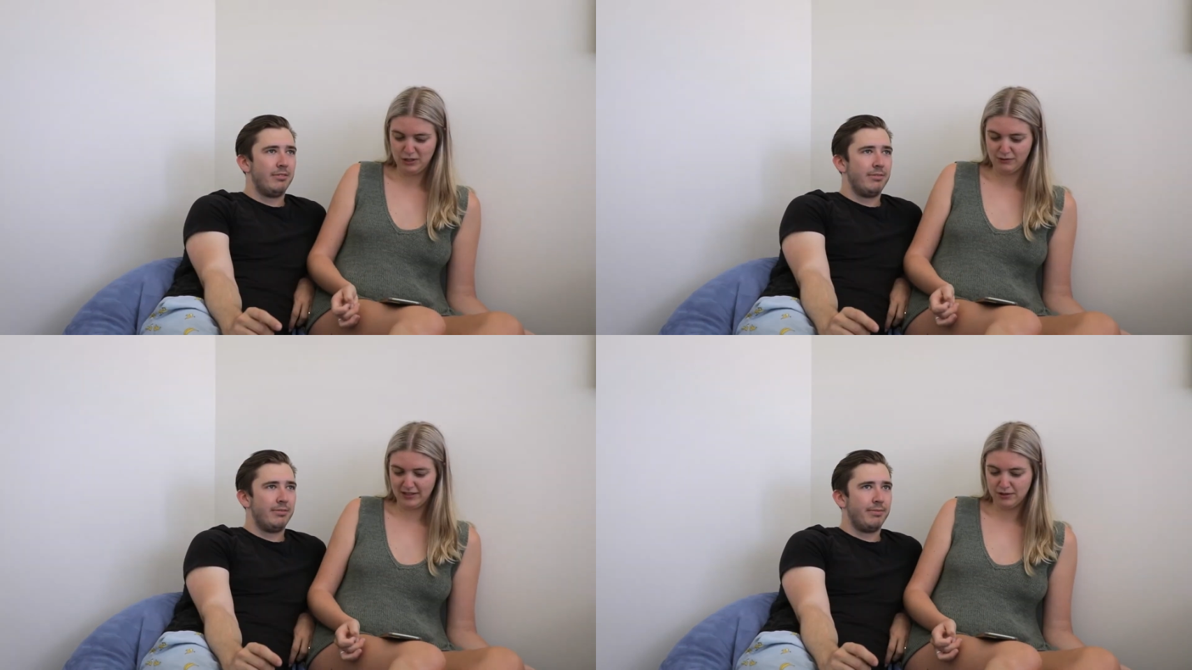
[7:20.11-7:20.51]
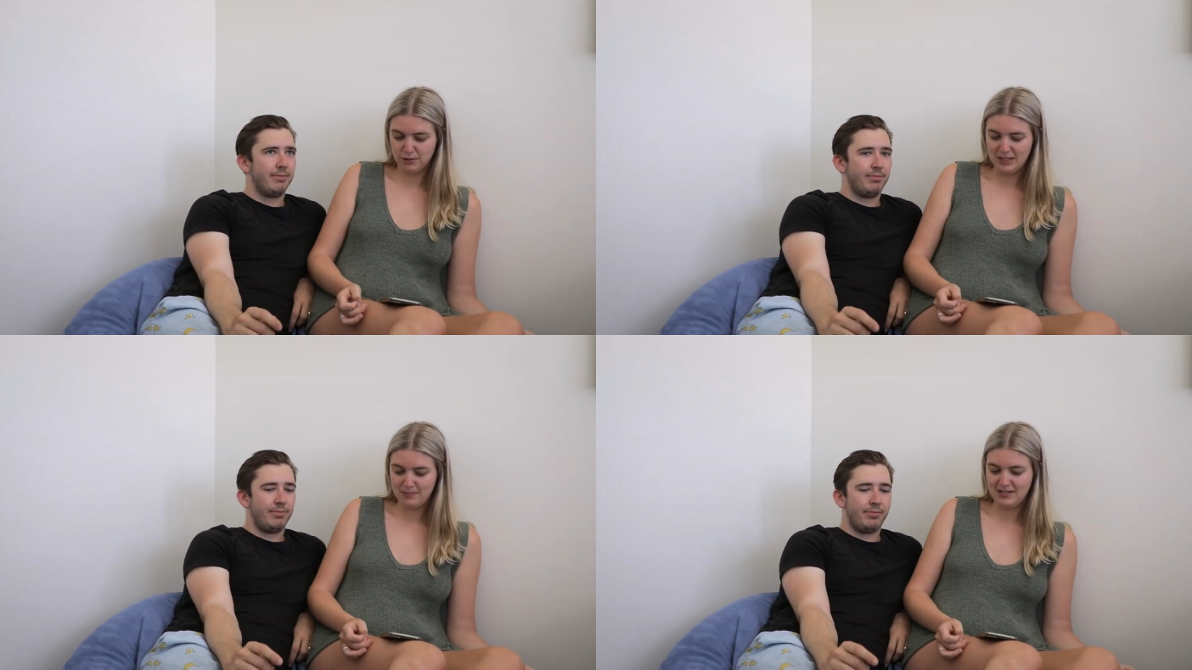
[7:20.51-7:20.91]
Speaker 1: Would you rather
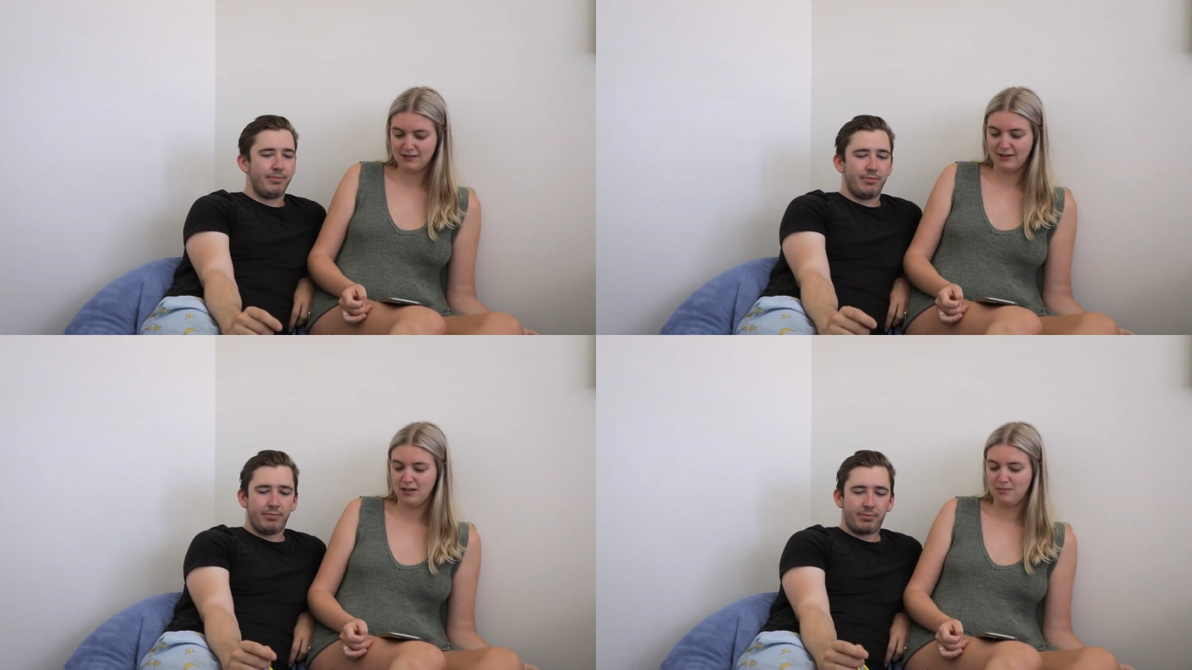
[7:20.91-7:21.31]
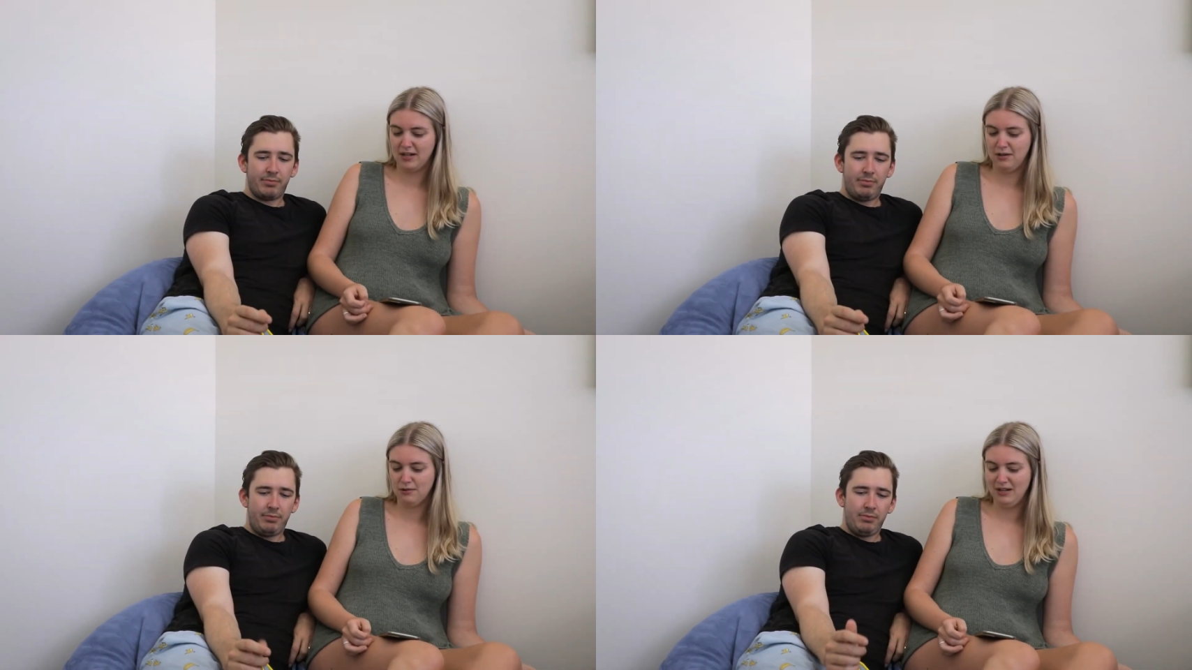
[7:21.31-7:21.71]
always be surrounded
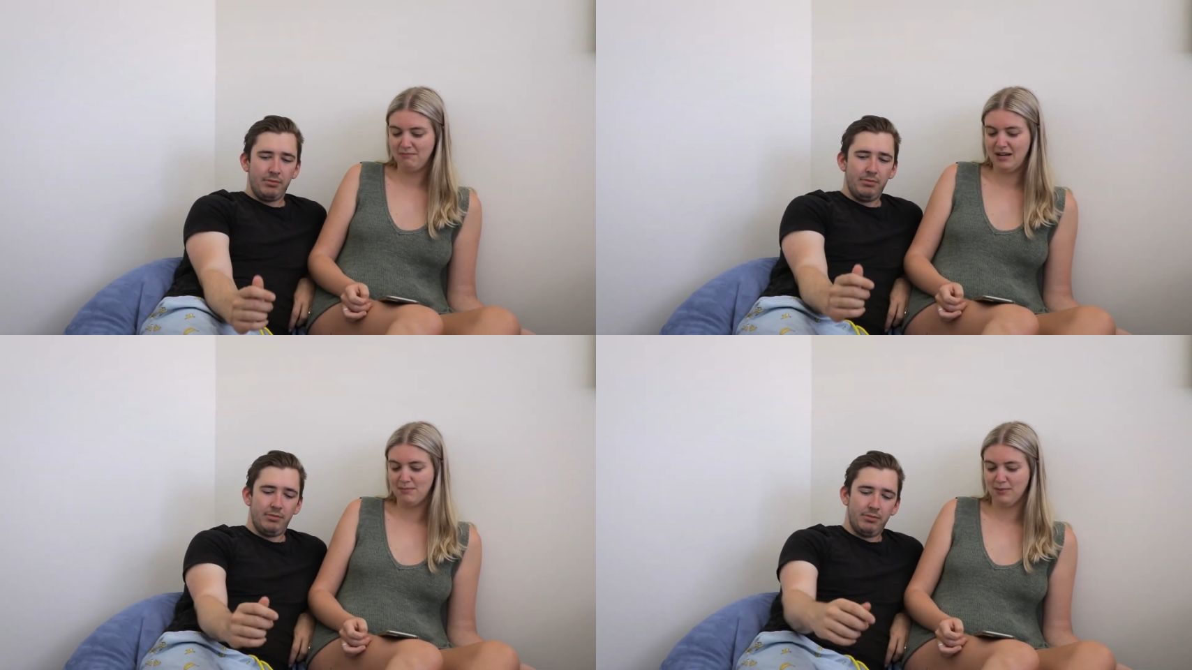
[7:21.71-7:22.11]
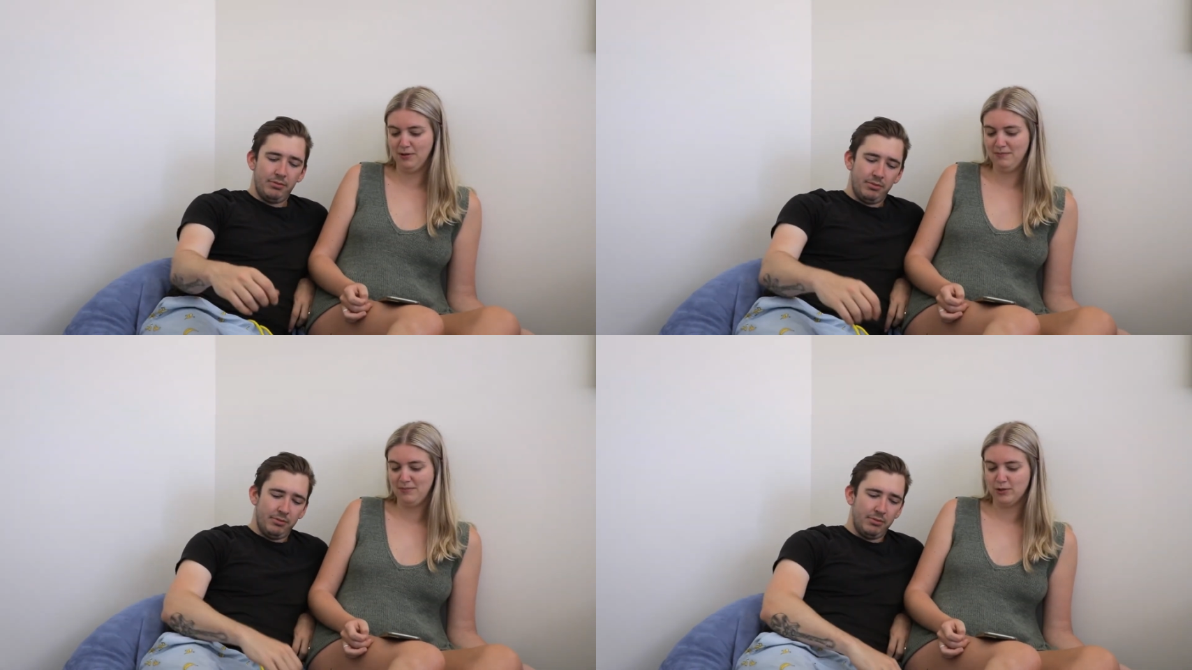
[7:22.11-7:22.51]
by annoying
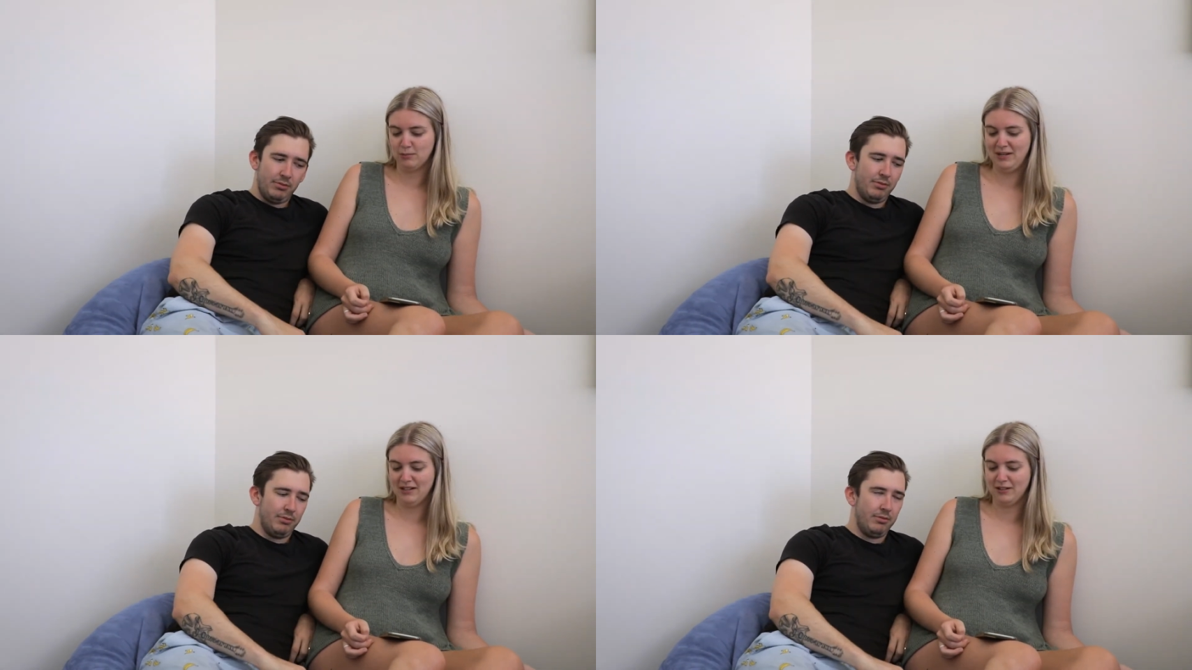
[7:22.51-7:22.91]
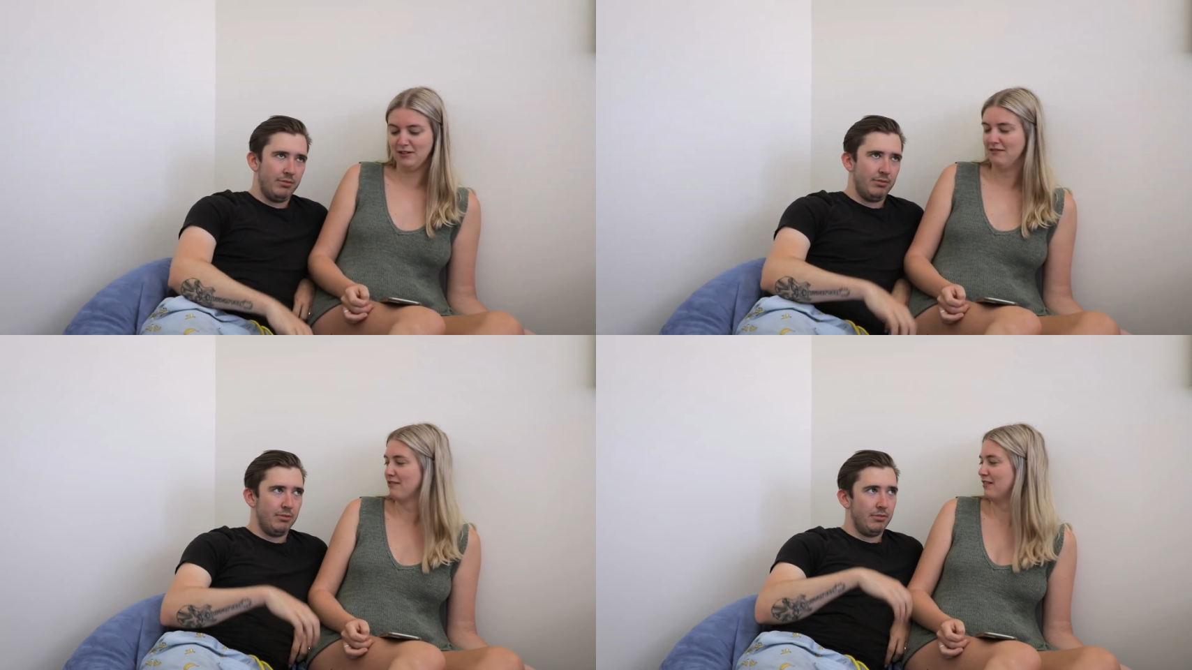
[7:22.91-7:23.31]
people or be
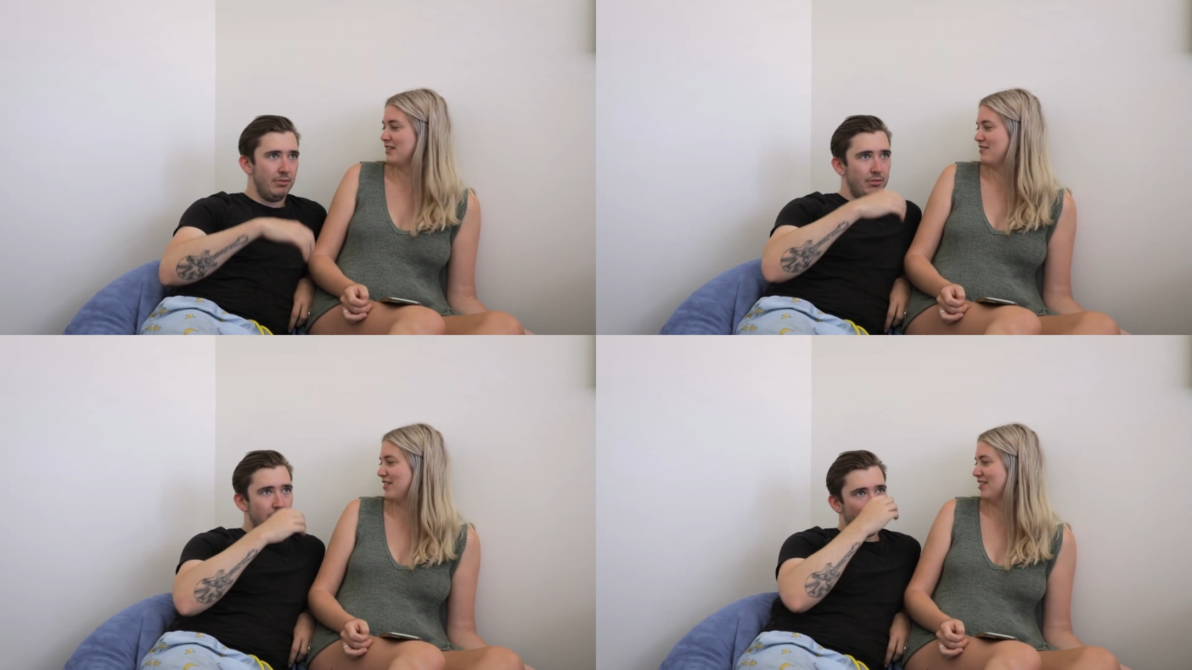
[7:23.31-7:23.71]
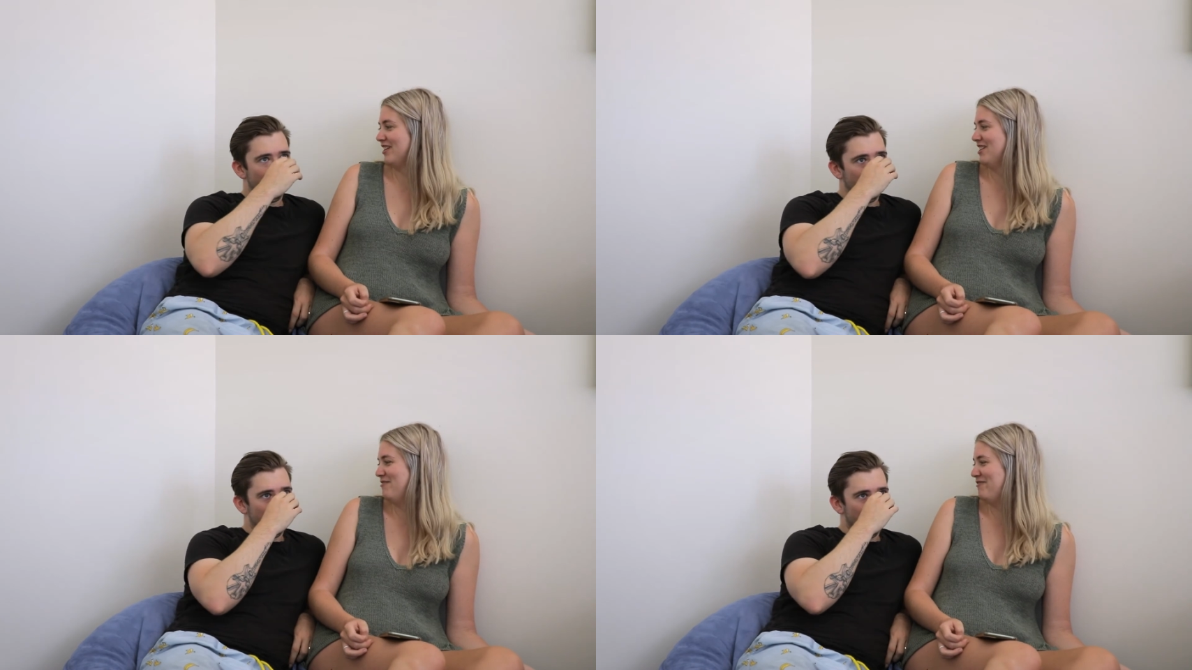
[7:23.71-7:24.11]
alone for the rest of your
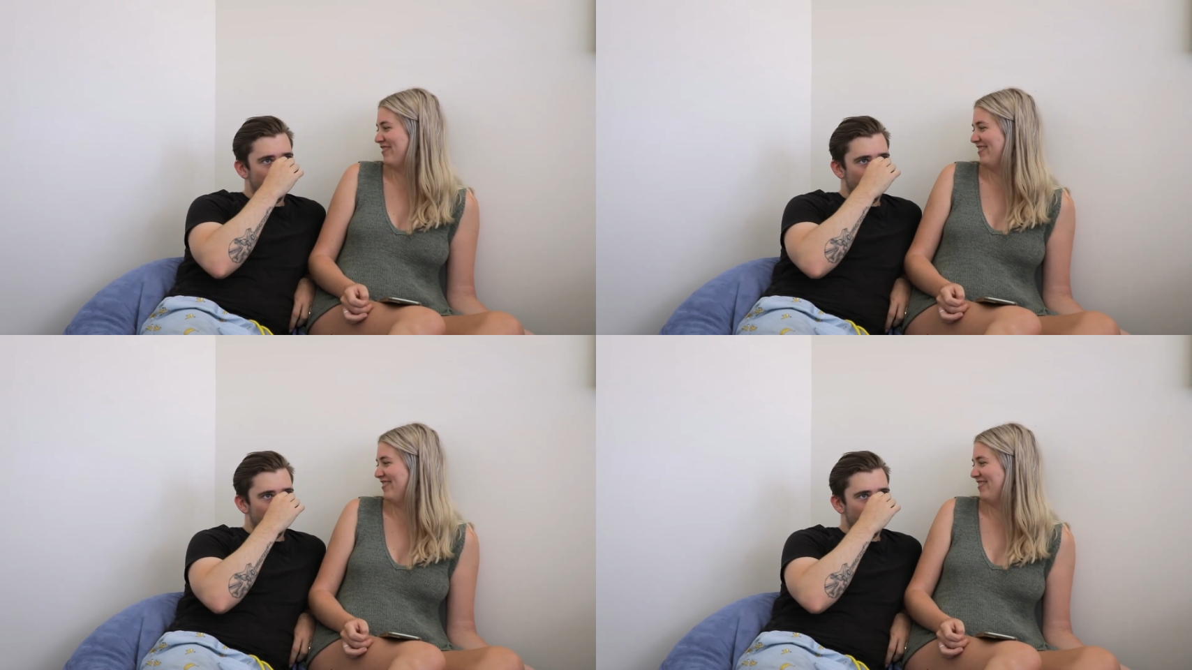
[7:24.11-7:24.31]
life?